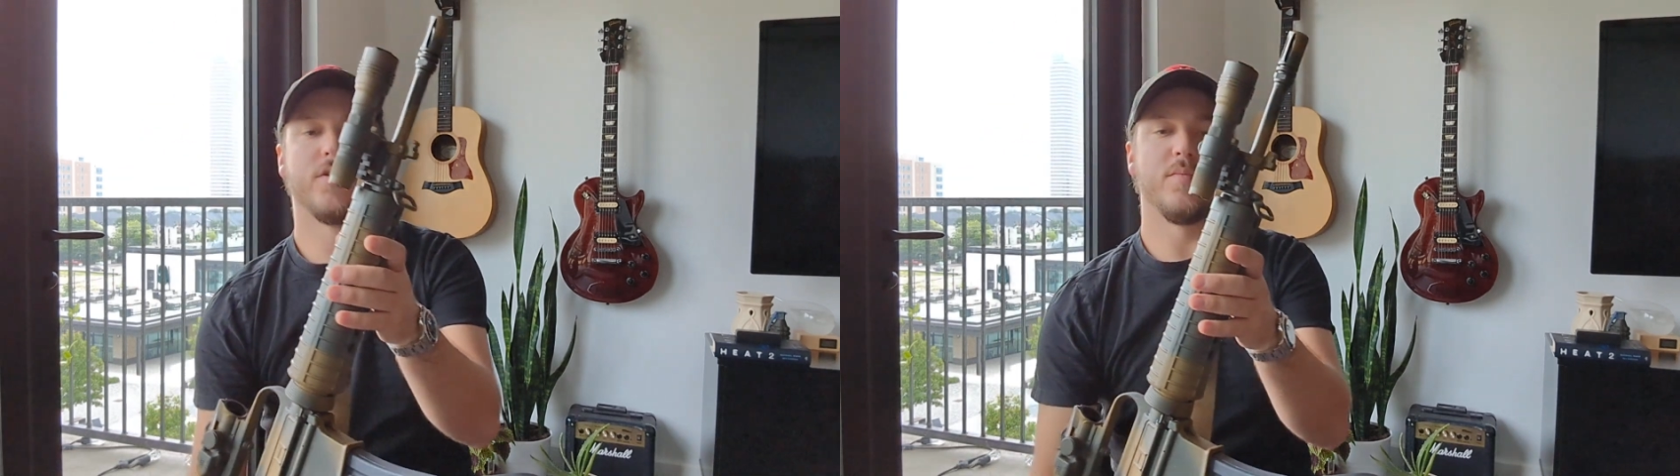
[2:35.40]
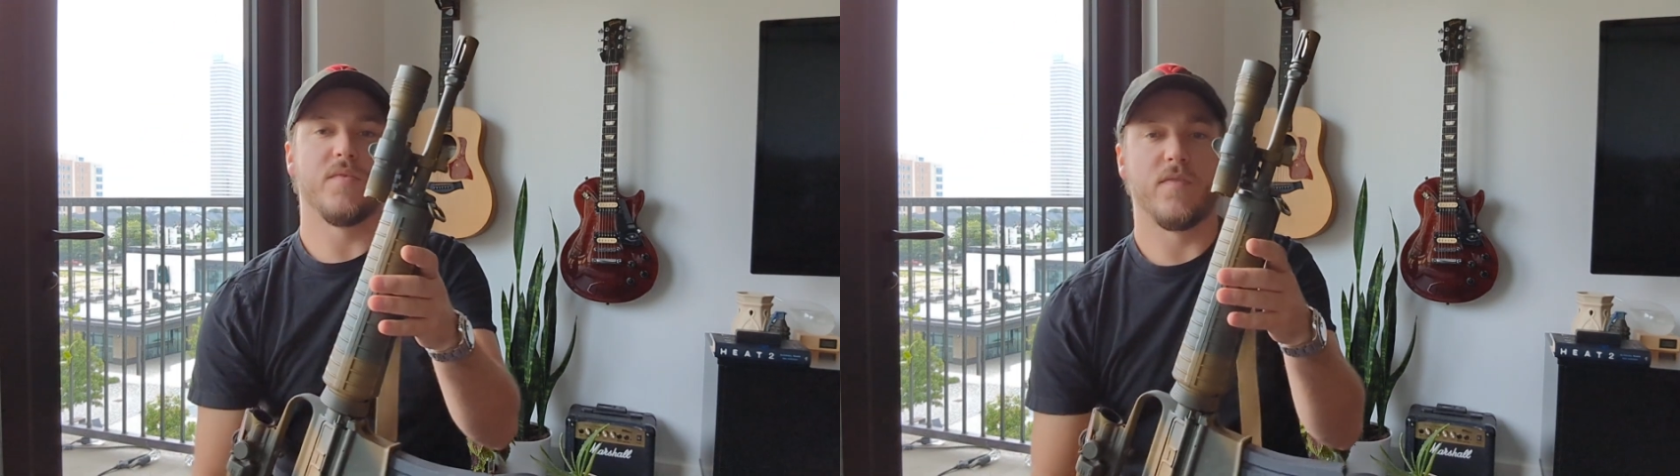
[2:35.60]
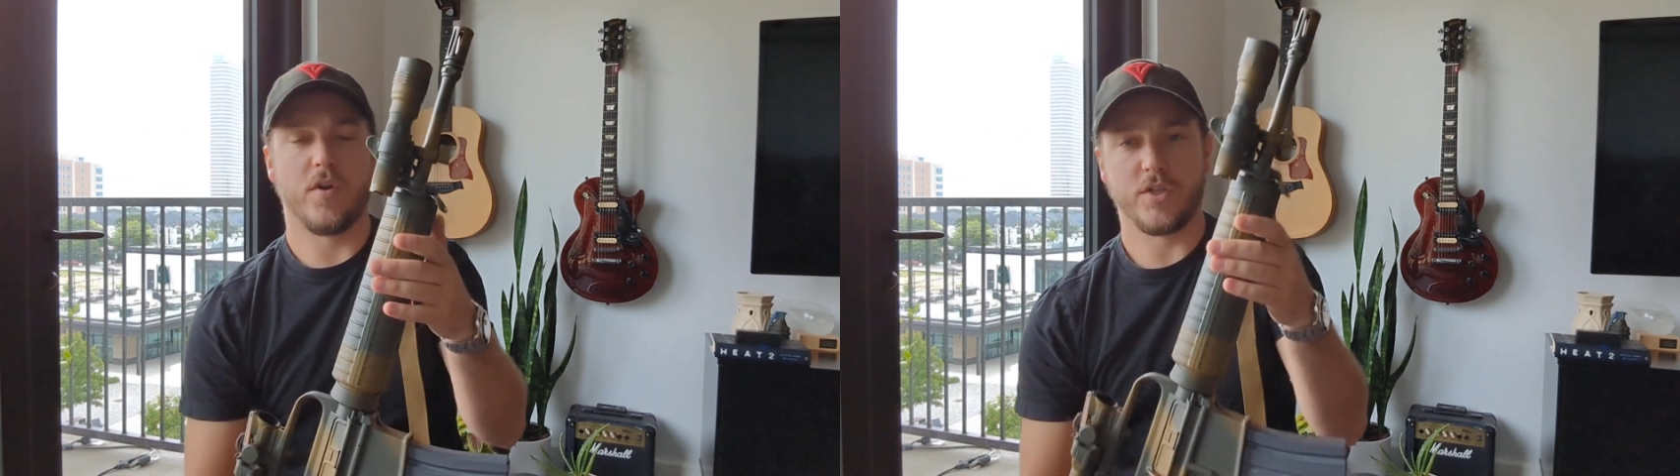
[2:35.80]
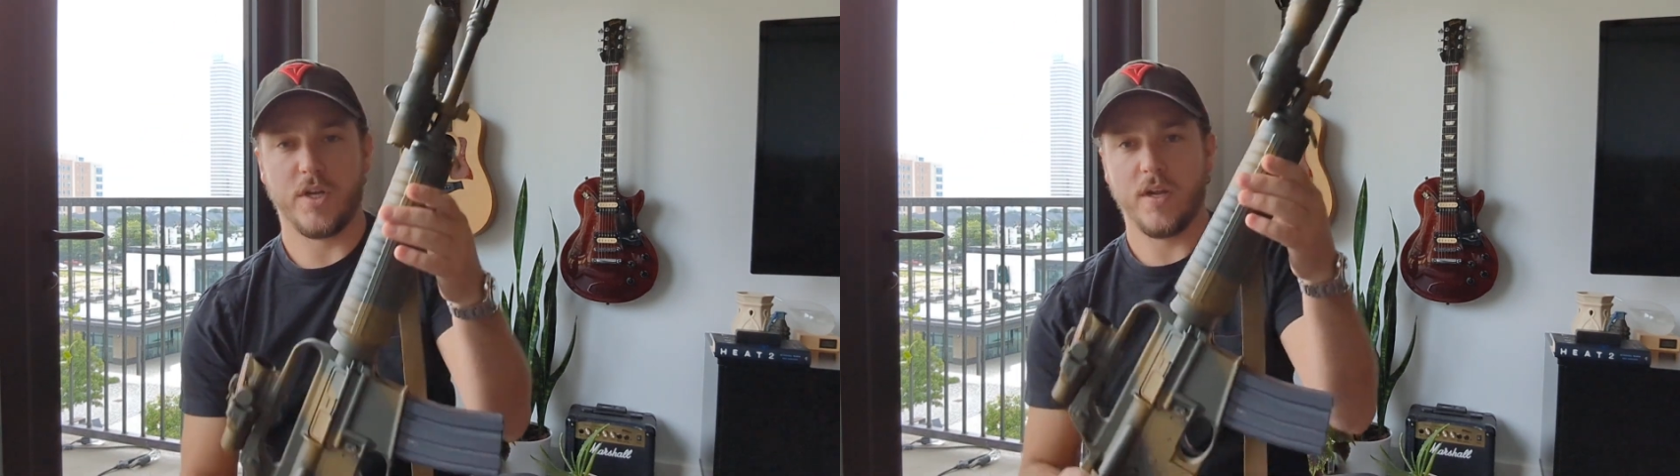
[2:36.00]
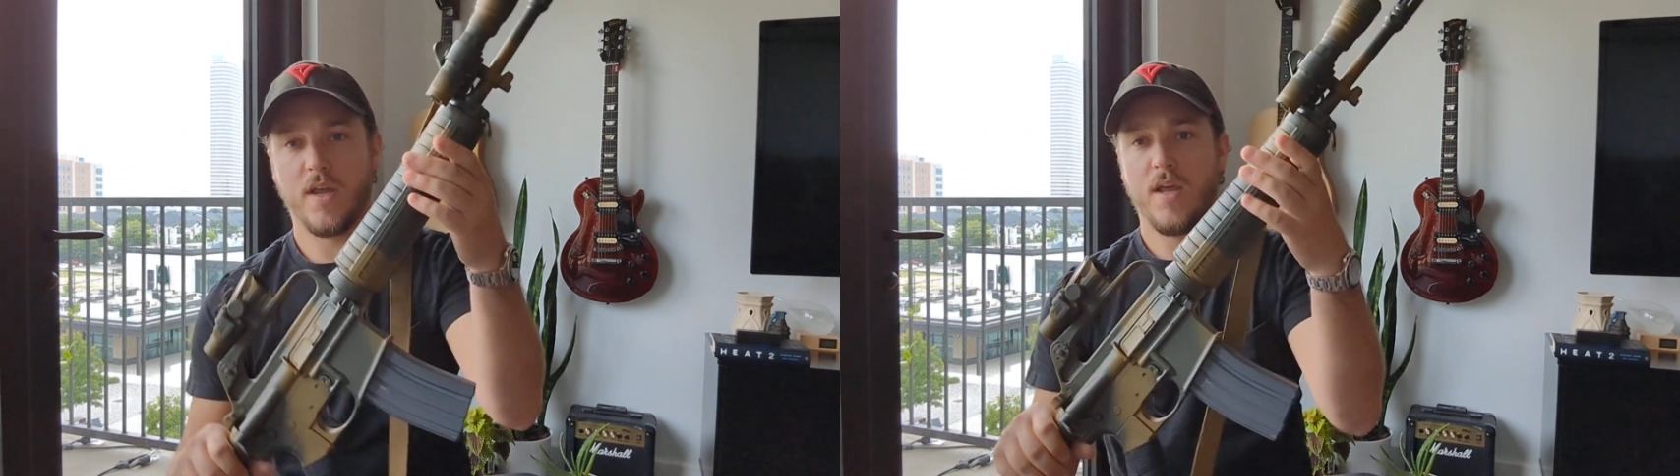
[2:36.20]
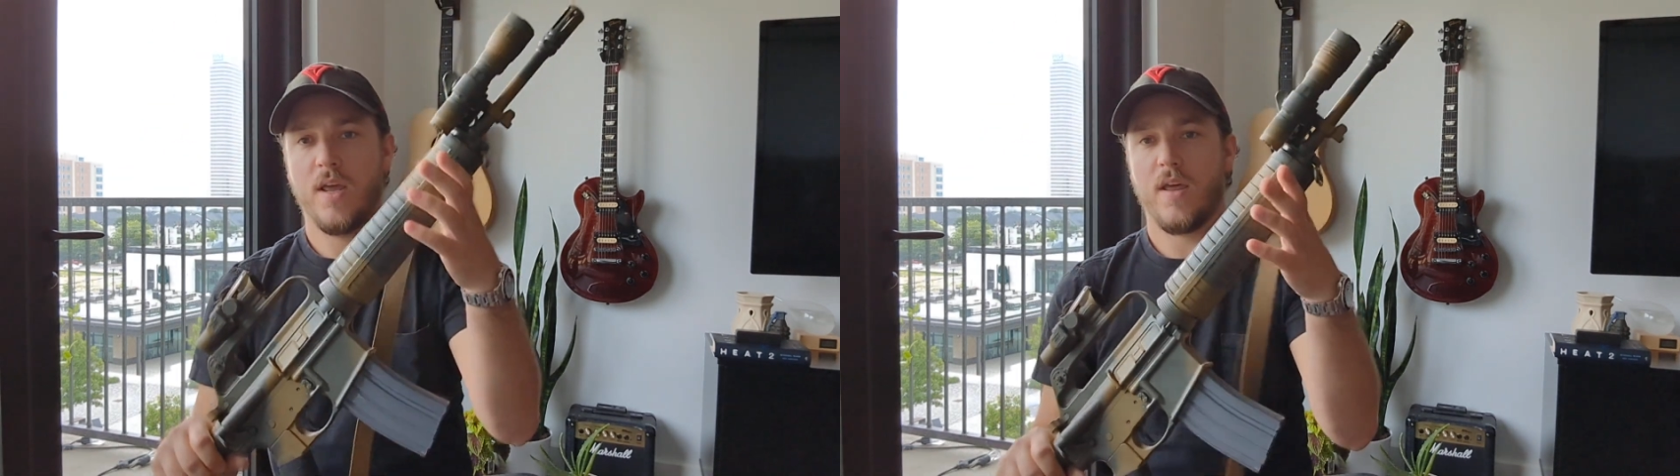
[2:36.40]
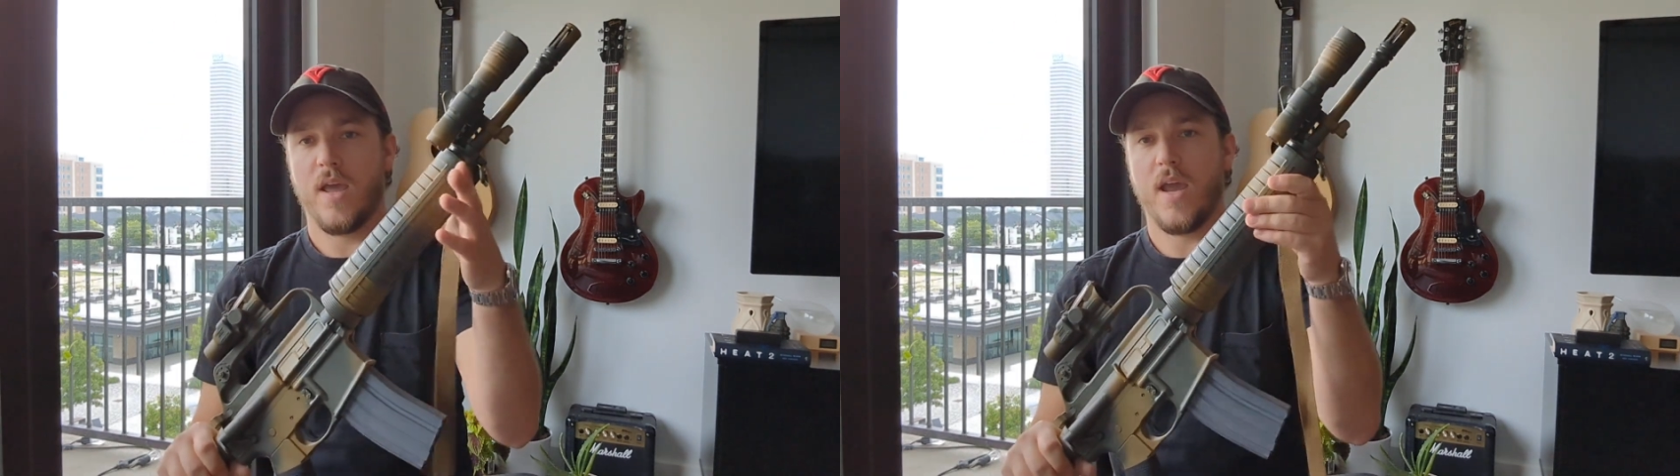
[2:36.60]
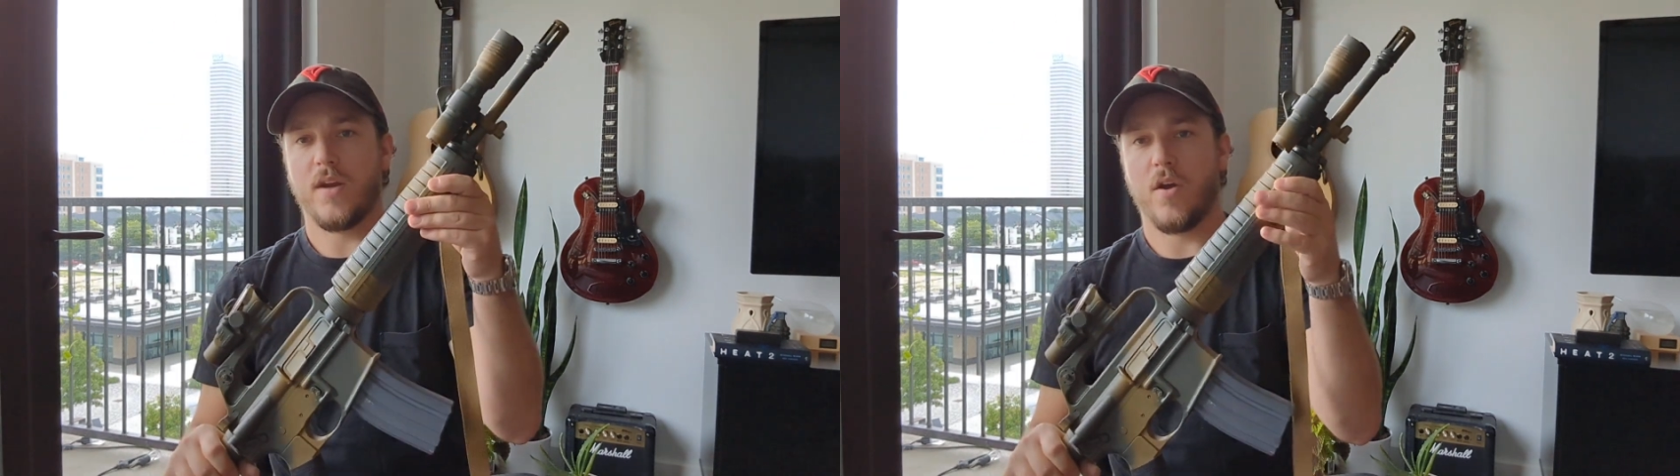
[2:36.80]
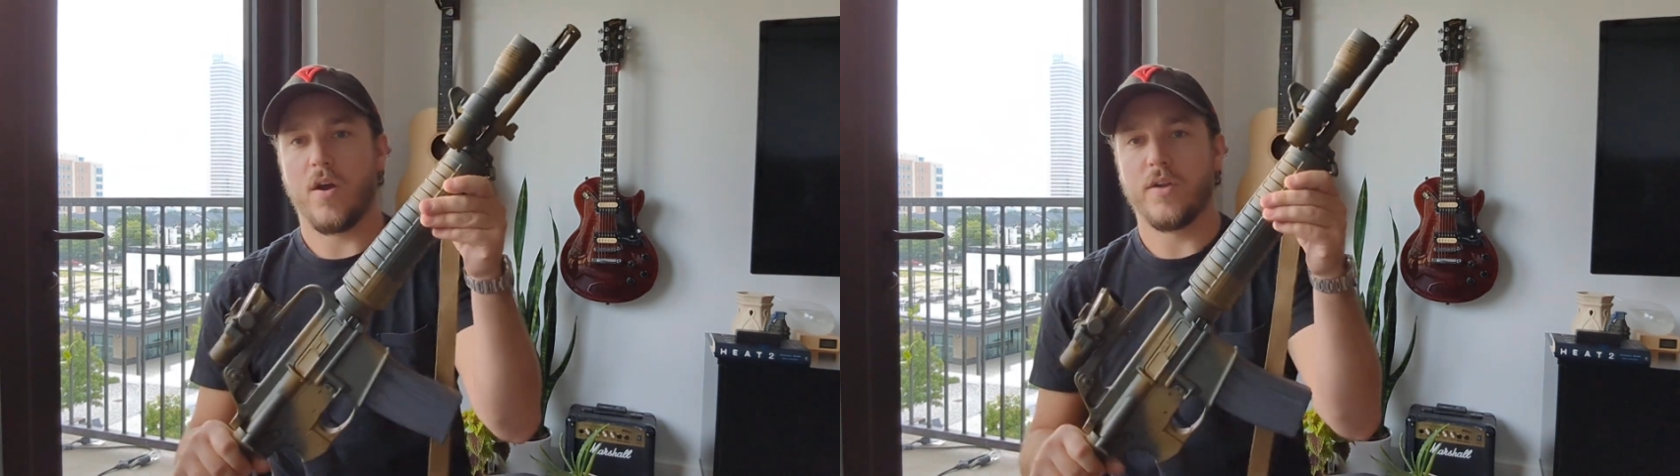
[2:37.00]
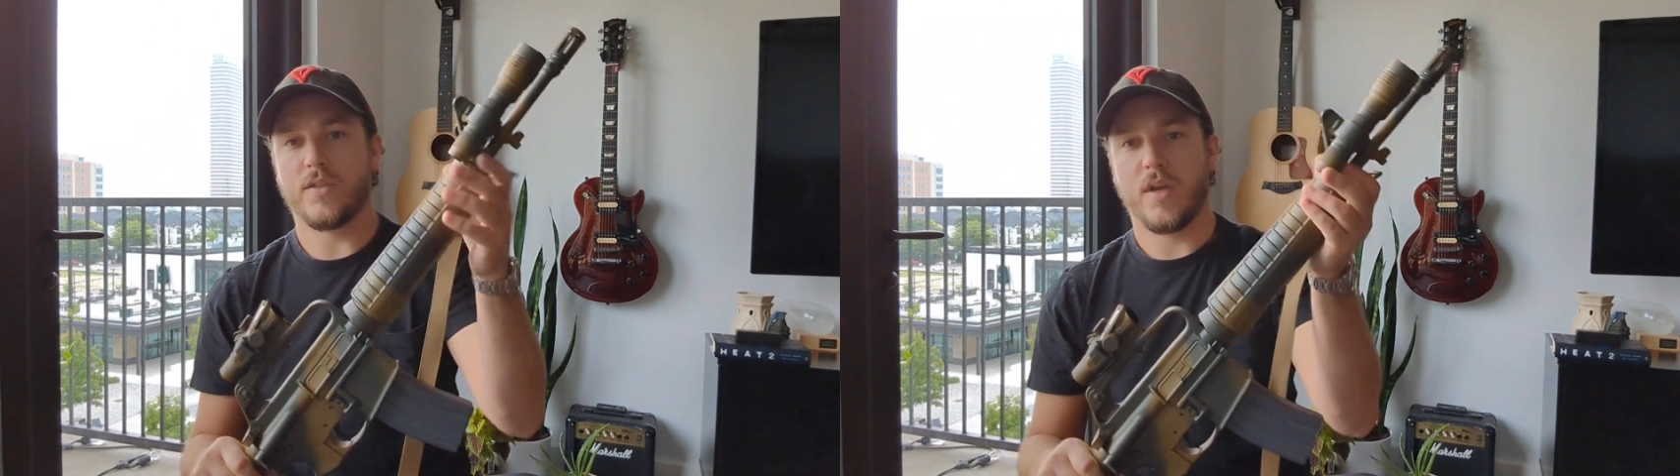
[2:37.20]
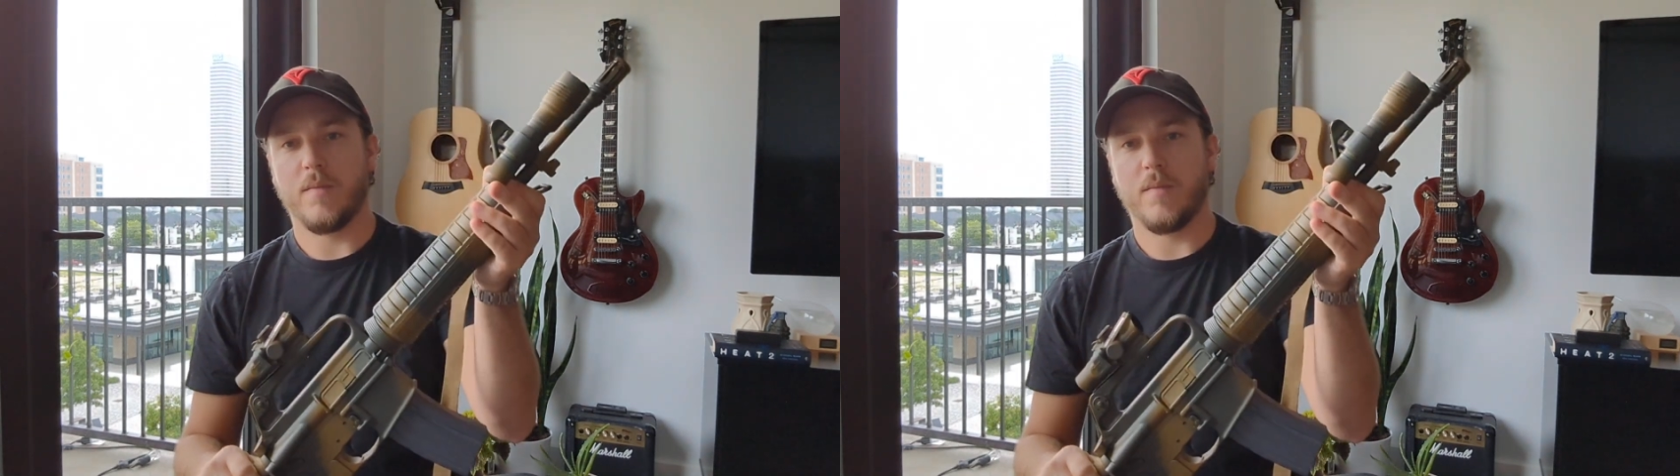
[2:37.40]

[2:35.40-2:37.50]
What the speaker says: lumen version. Handguards,